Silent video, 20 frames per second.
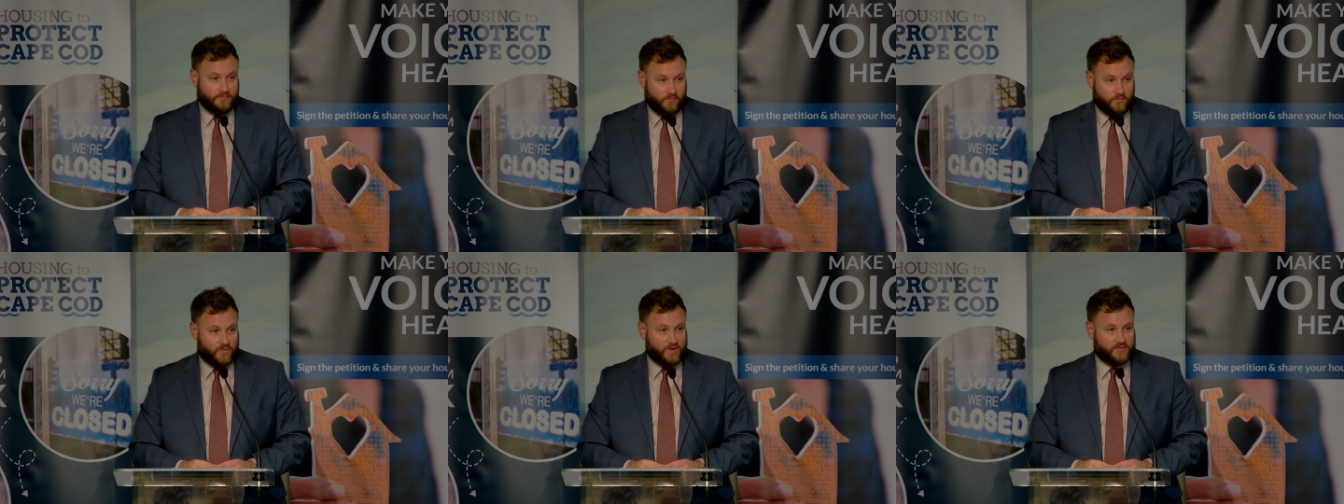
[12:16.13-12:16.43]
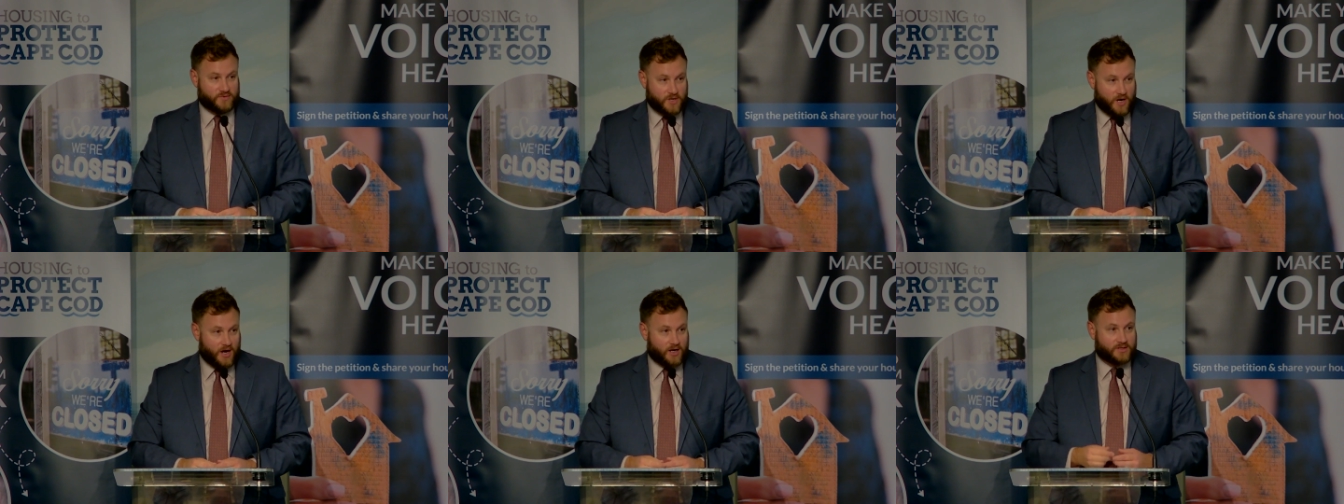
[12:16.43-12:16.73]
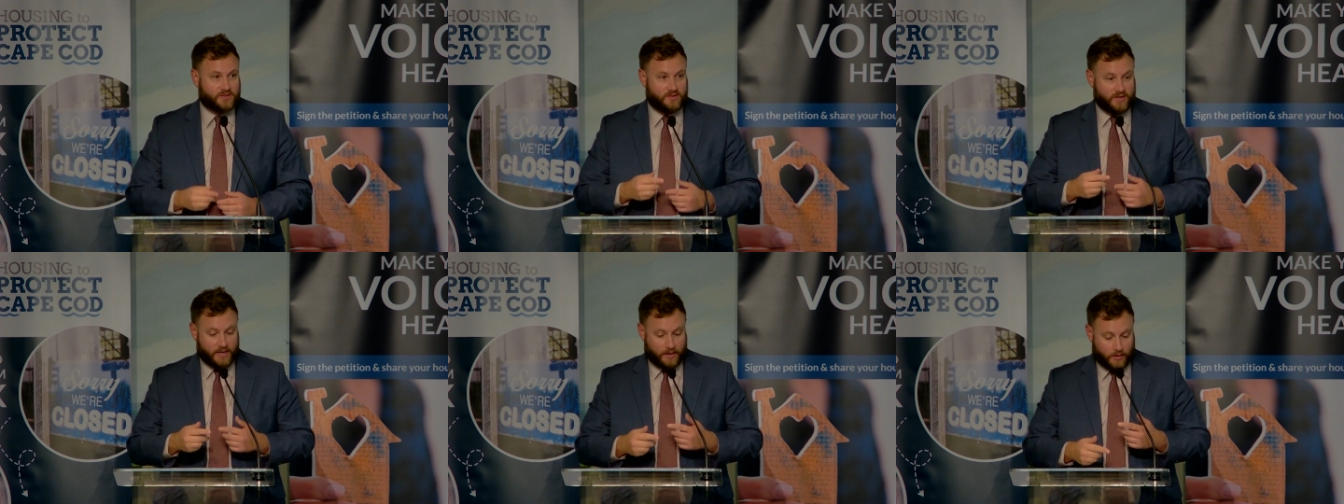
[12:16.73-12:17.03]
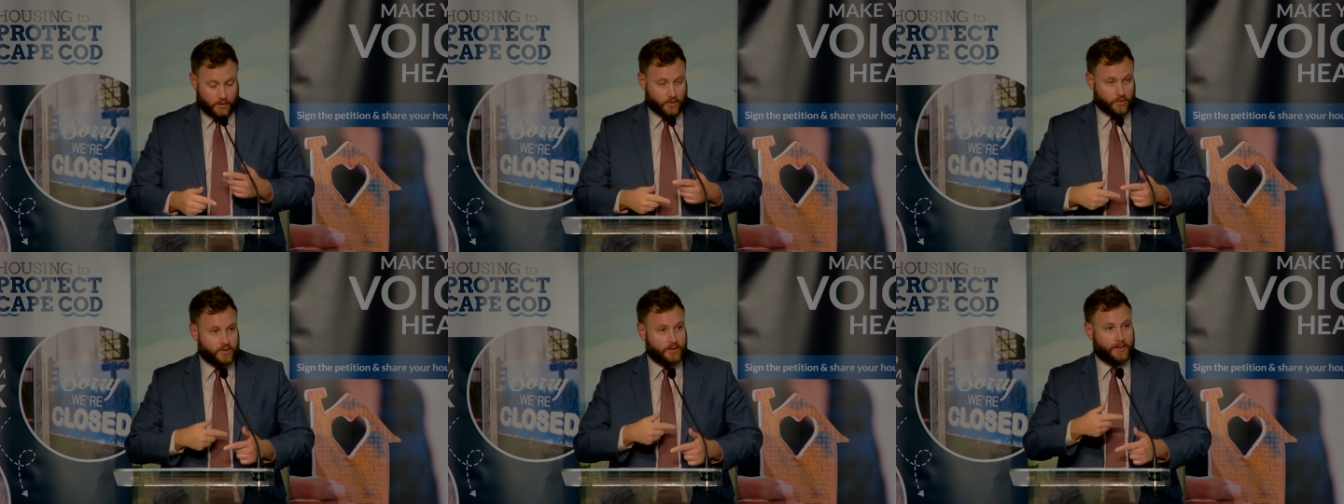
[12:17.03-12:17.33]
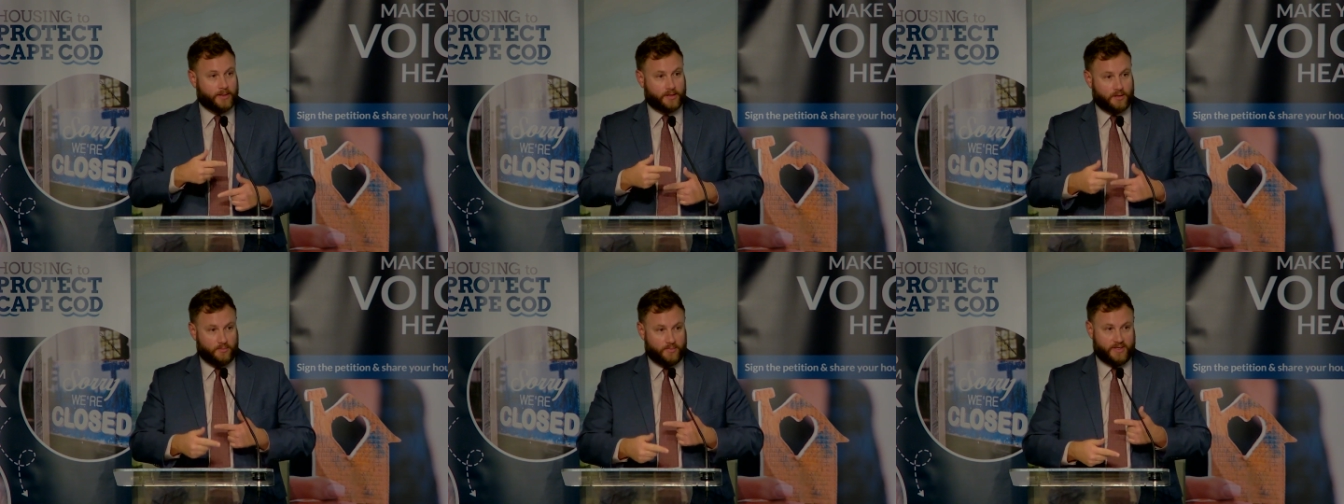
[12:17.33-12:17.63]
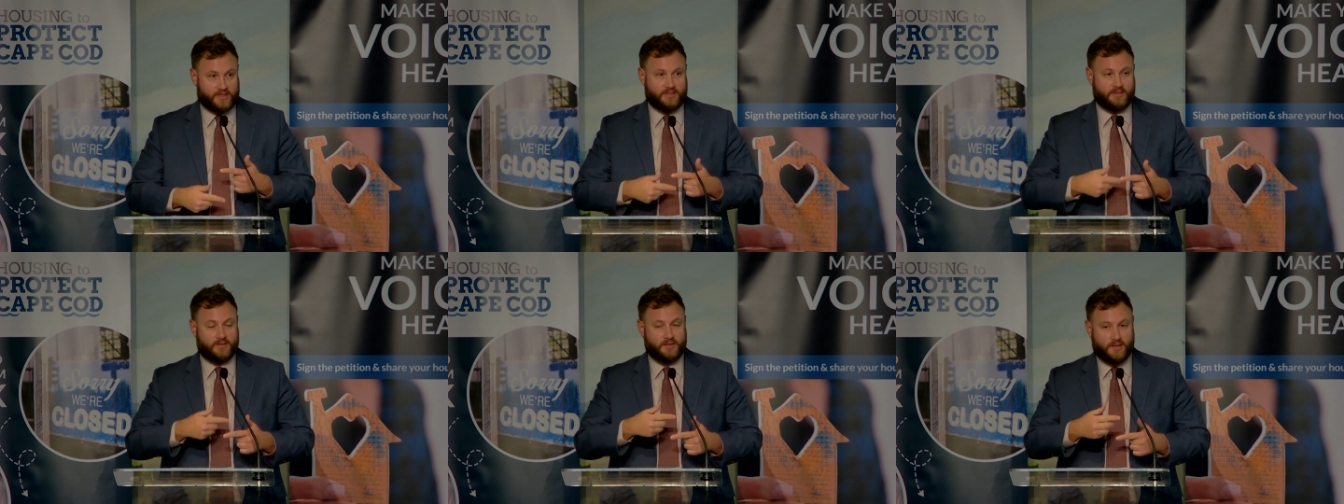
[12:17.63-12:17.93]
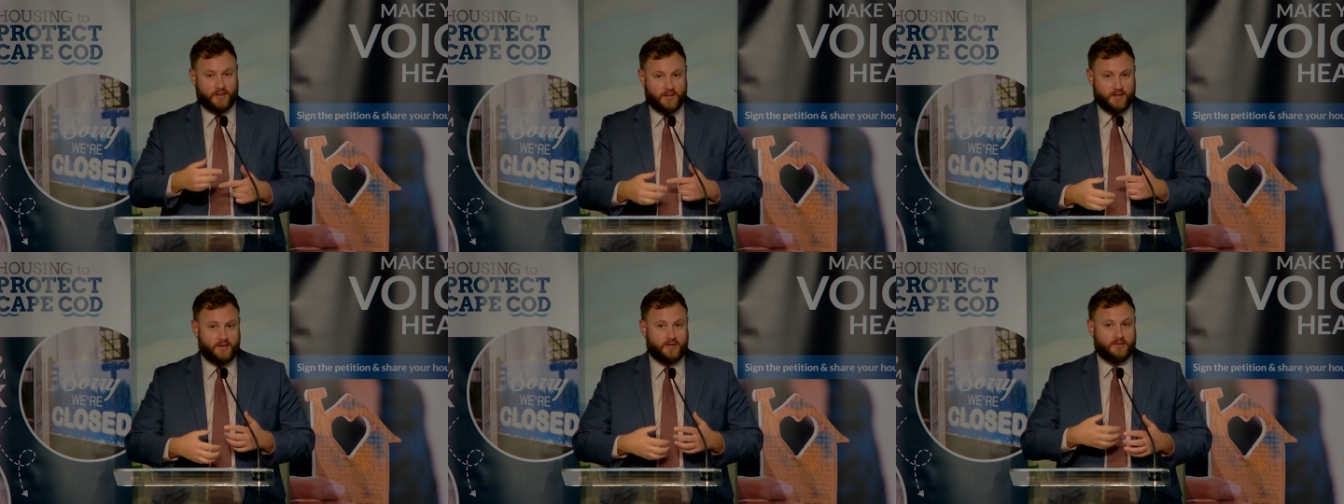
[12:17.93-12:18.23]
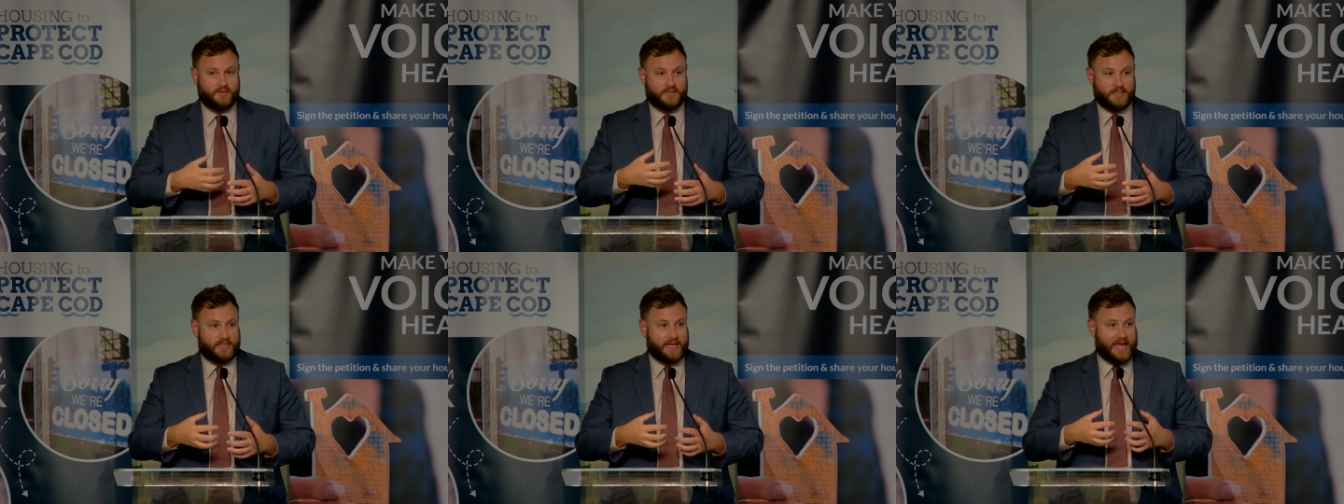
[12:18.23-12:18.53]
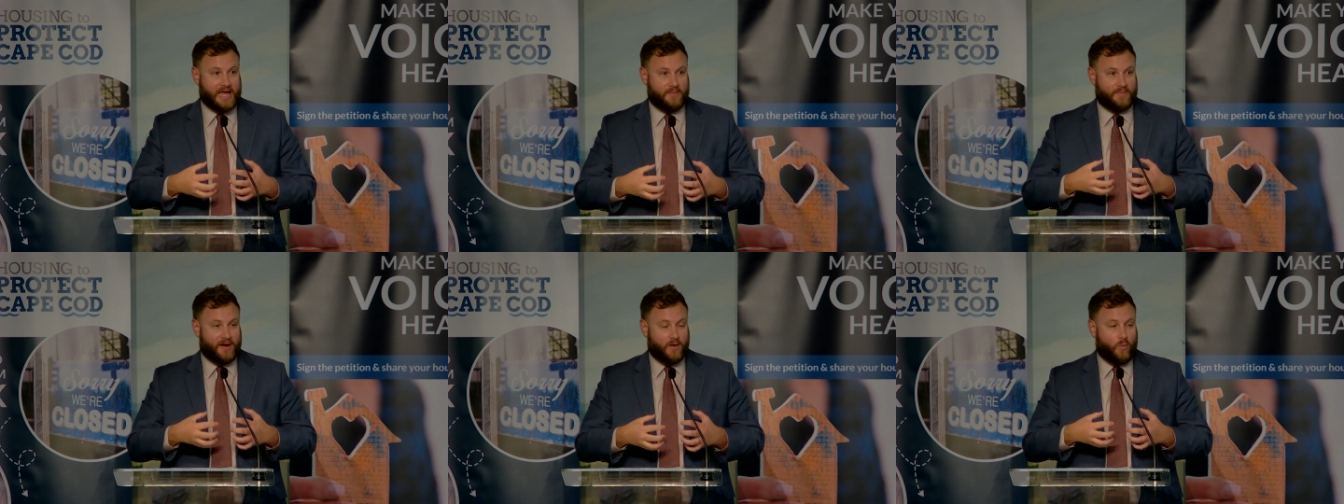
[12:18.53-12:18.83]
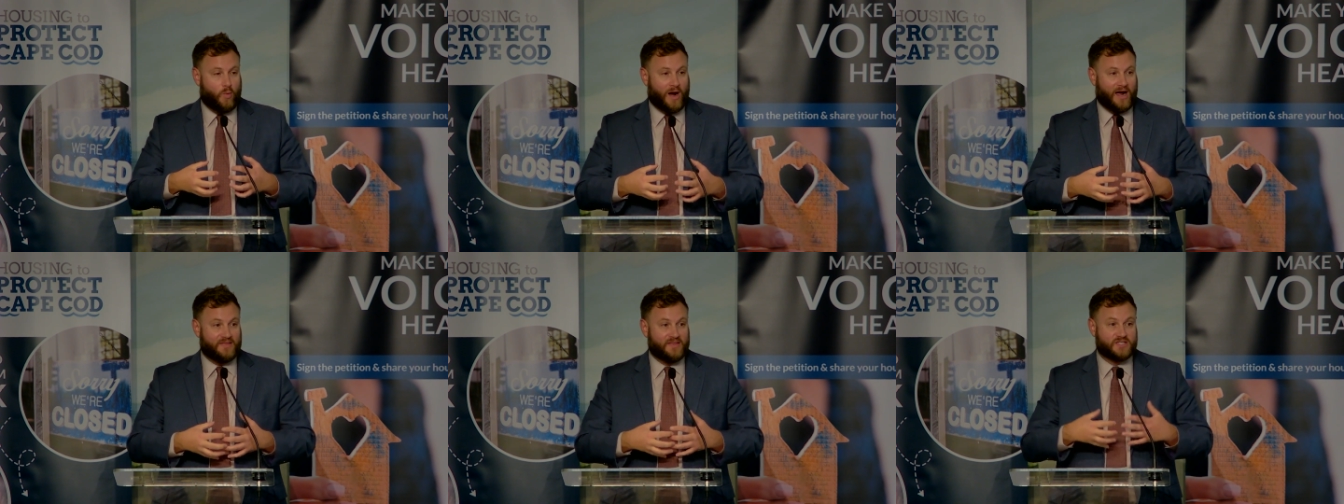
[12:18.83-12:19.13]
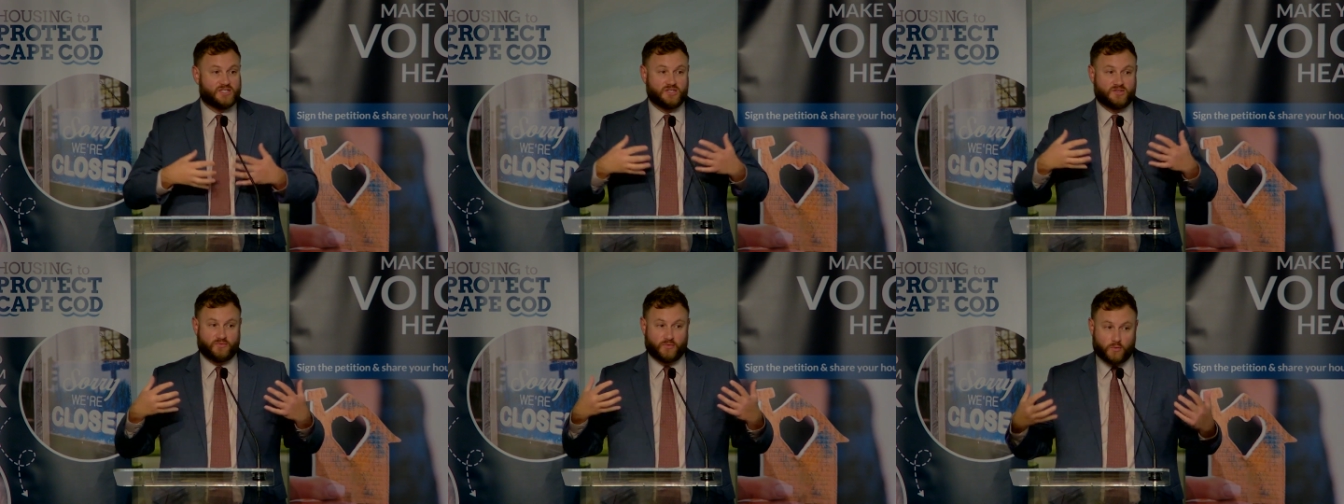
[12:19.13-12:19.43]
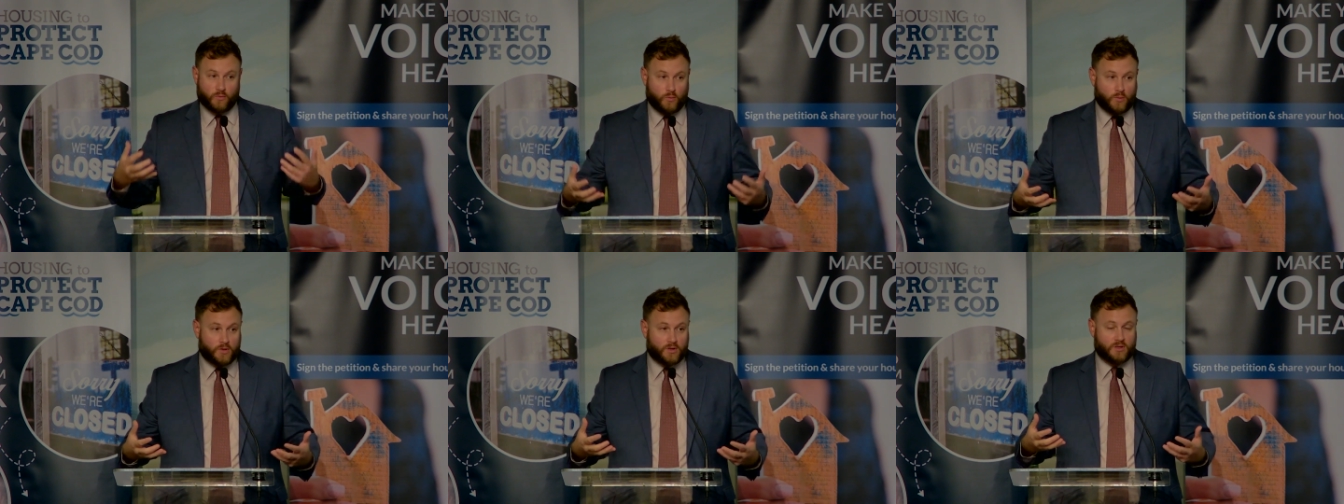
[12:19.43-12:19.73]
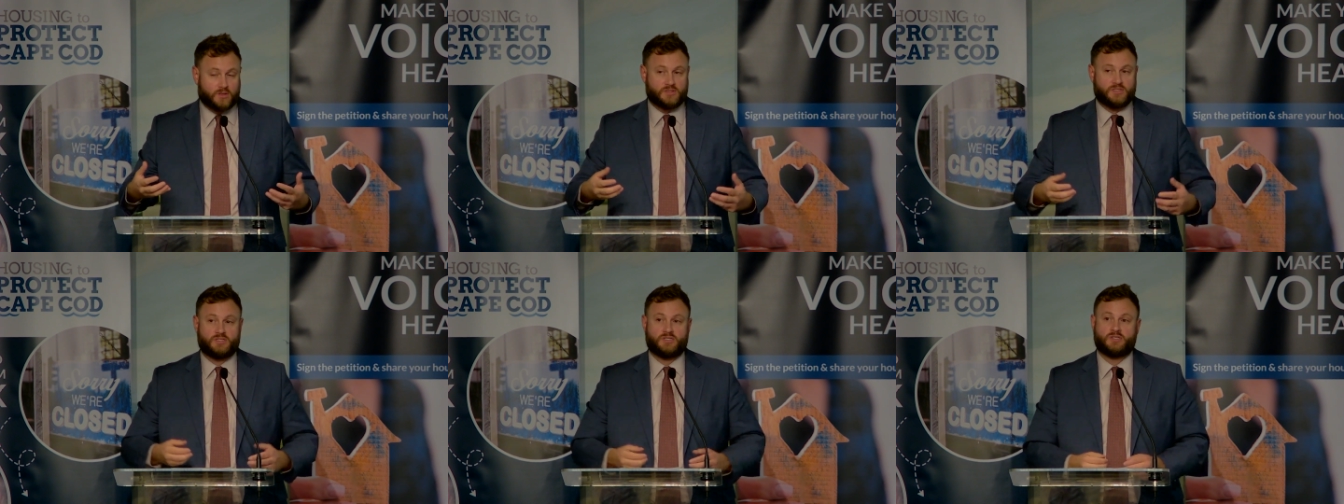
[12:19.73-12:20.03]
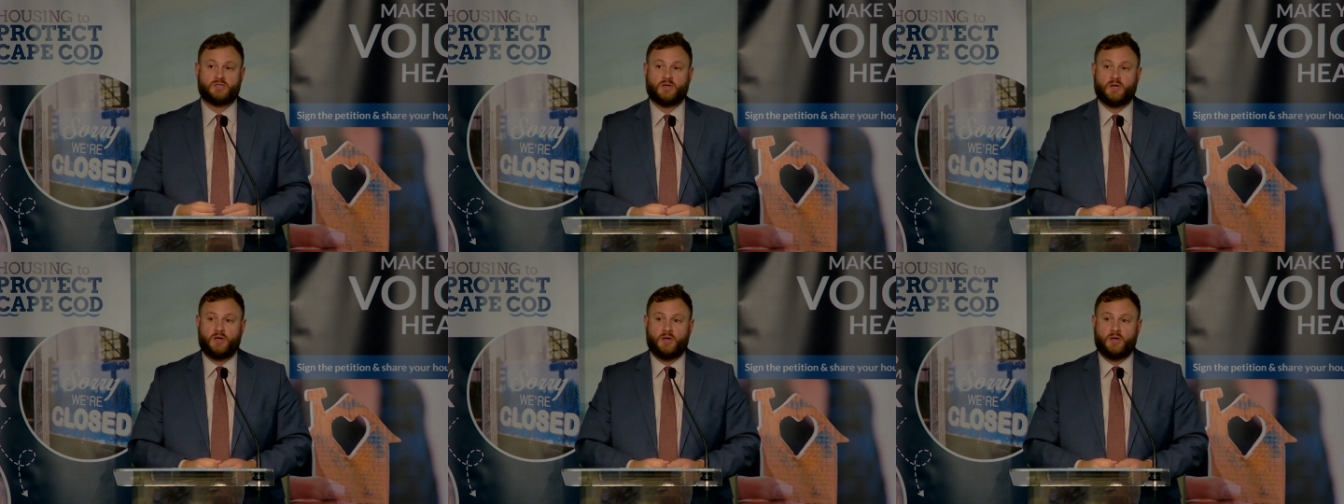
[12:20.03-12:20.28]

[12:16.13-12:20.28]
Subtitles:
we've talked and learned a little bit today about why this is for worse,